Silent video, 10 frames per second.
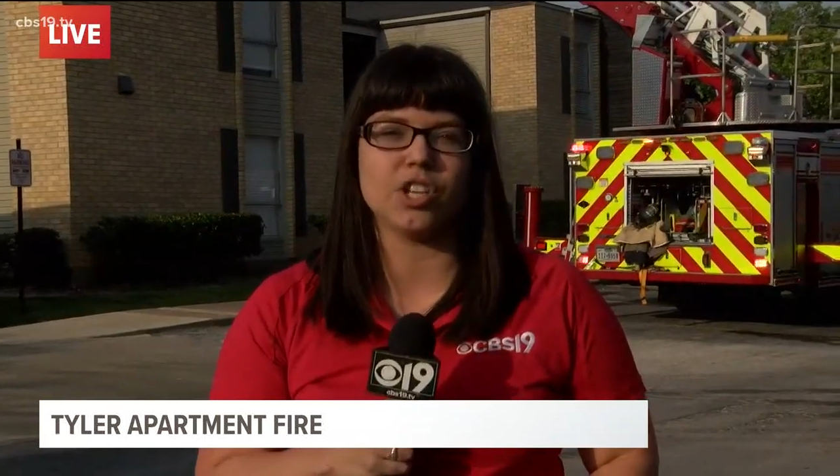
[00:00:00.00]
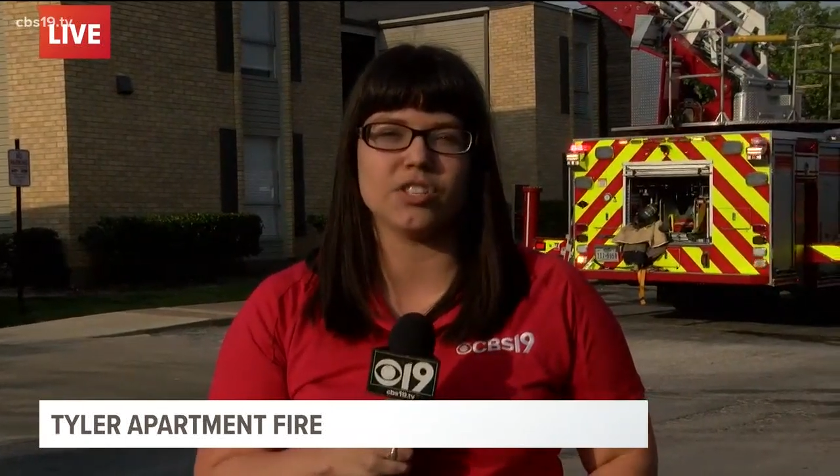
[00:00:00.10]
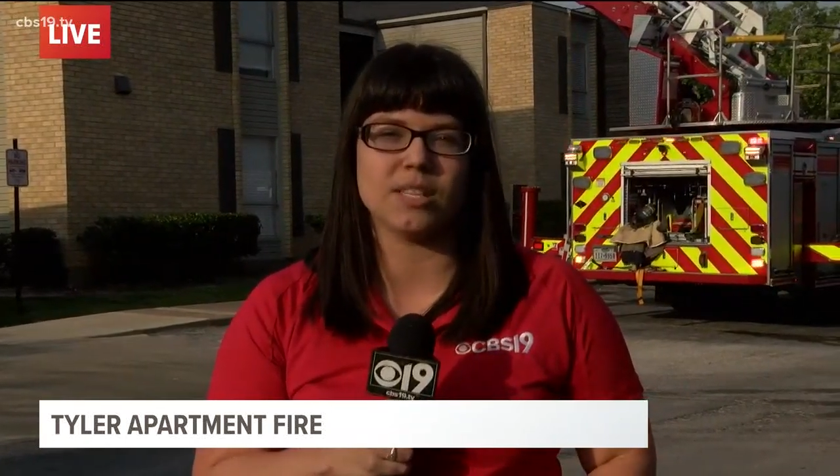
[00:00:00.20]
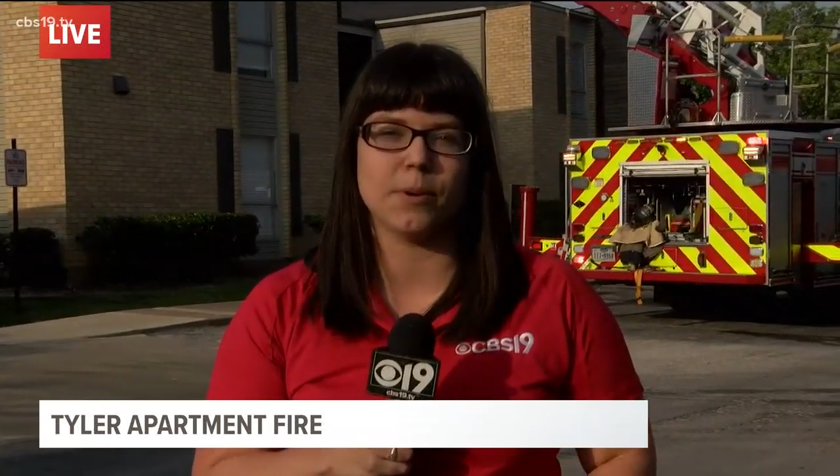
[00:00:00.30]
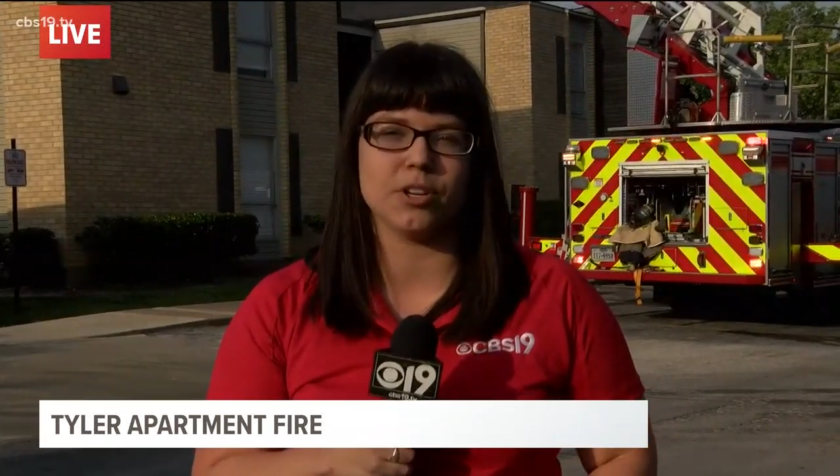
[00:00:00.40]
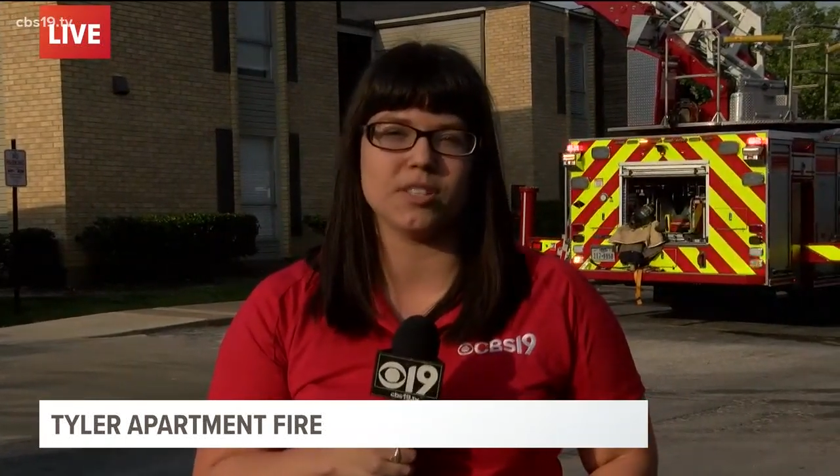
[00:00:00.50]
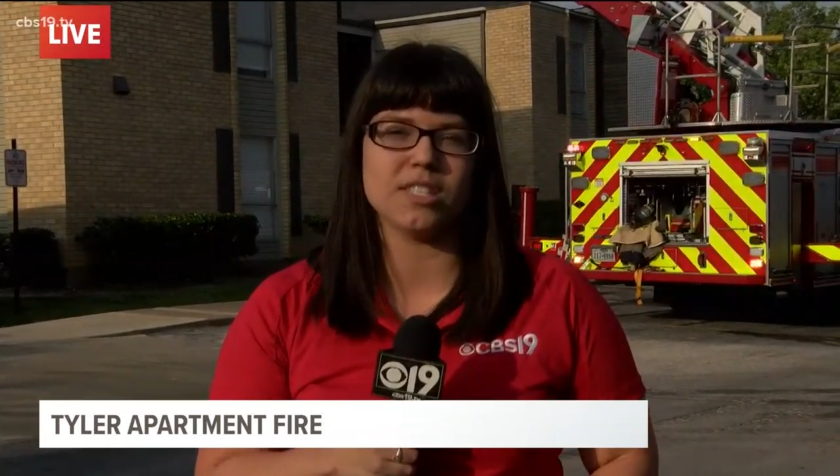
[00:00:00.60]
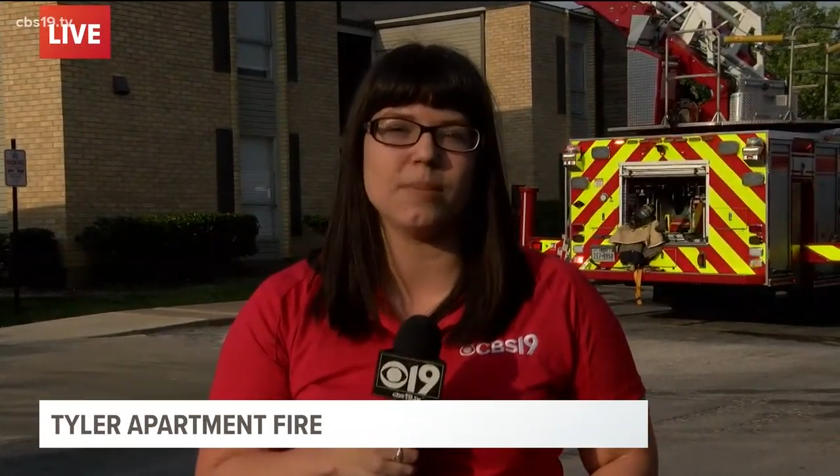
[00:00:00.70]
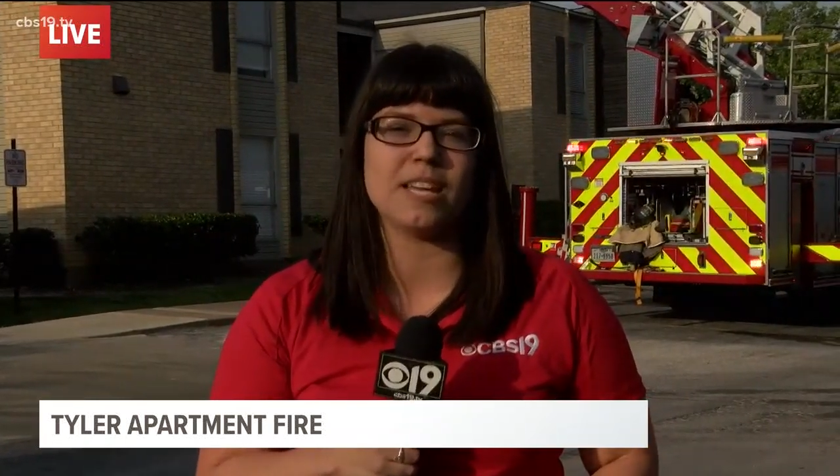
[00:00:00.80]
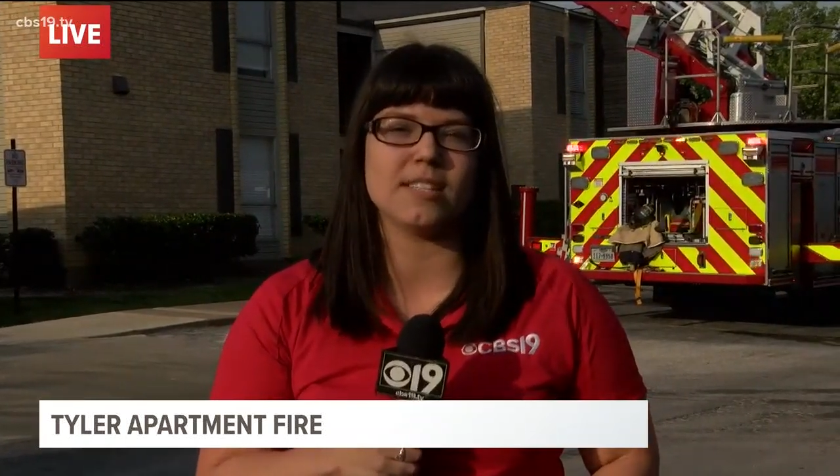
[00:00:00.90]
Darcy Bird,
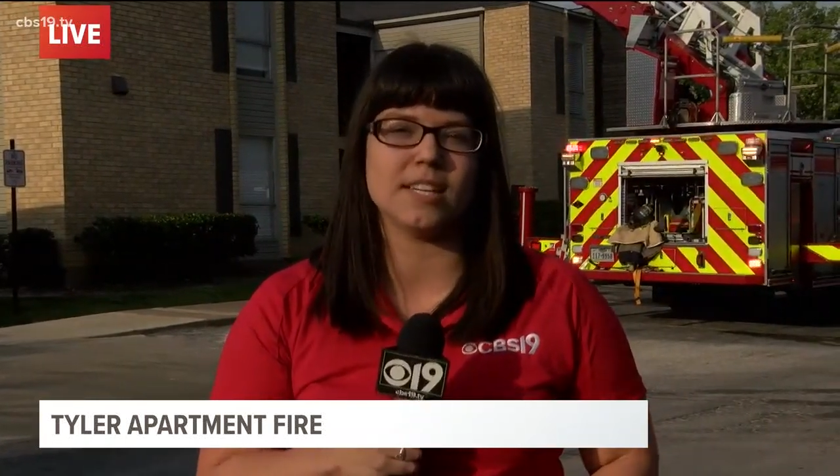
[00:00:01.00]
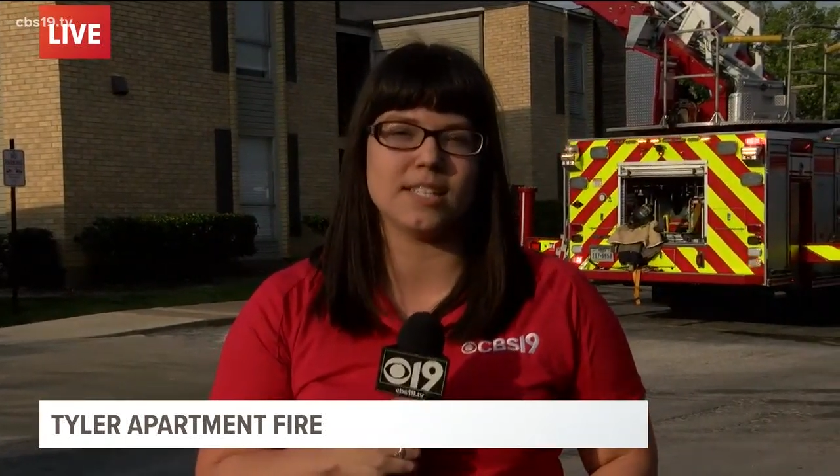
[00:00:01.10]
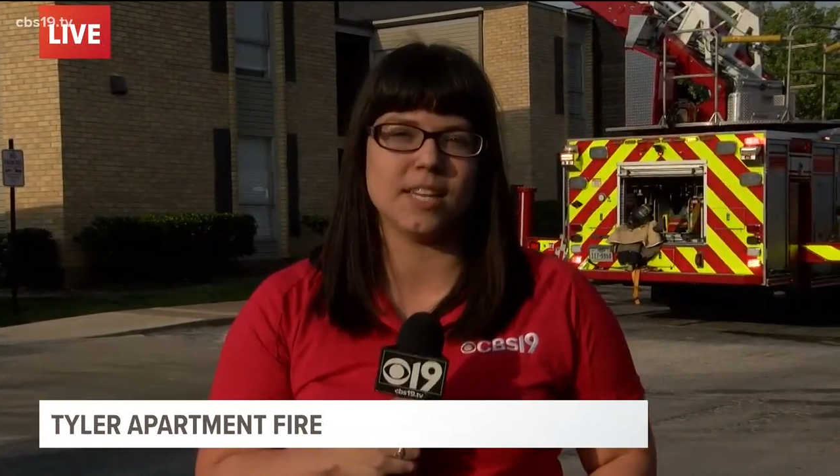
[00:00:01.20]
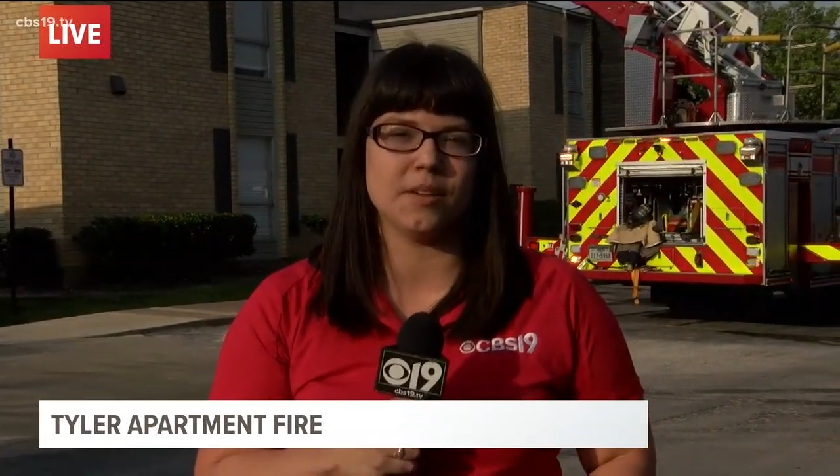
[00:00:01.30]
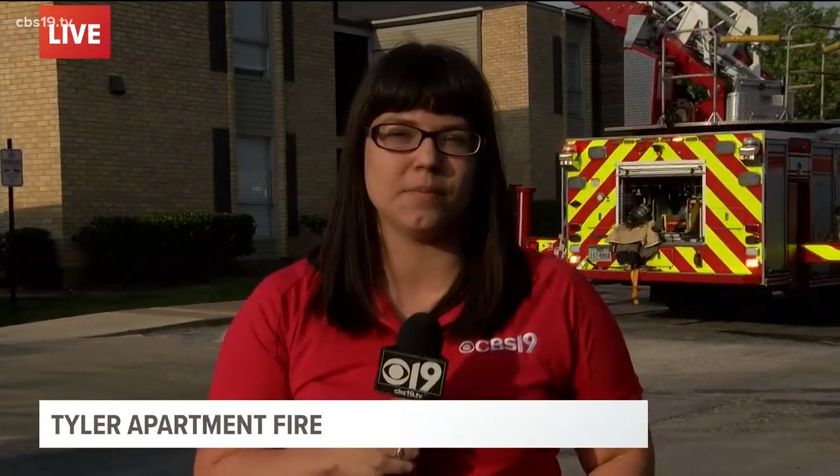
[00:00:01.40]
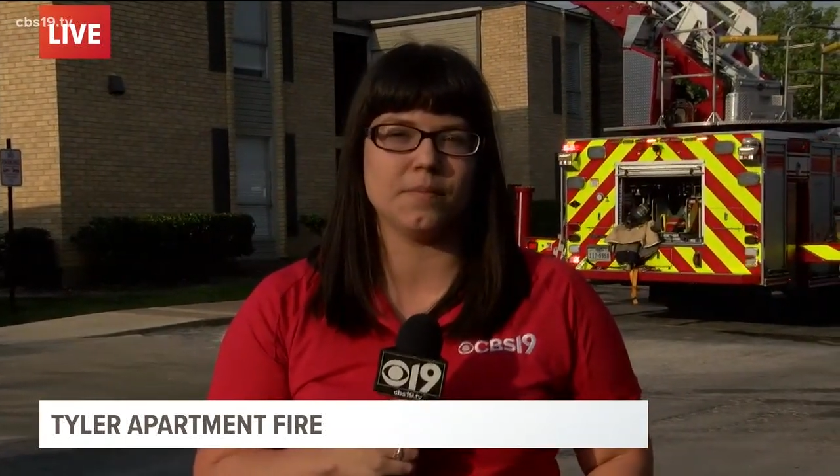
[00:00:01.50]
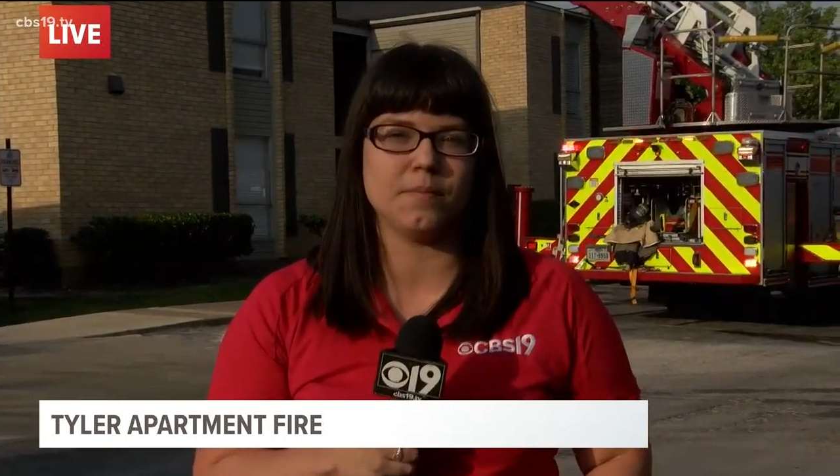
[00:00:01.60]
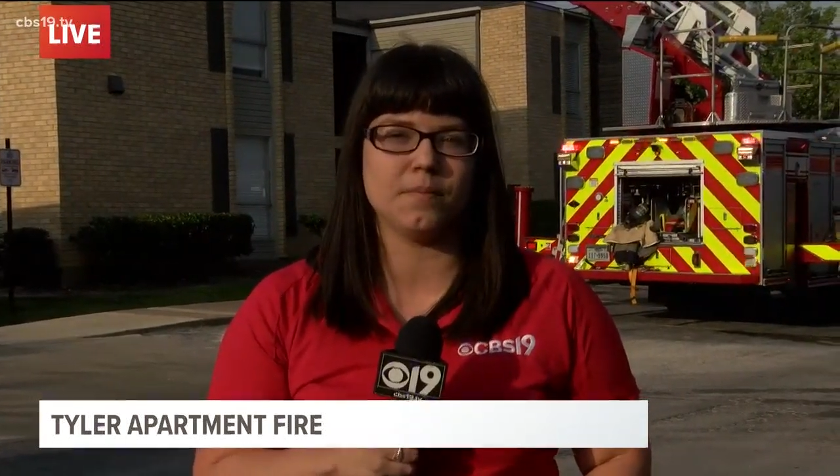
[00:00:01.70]
CBS 19.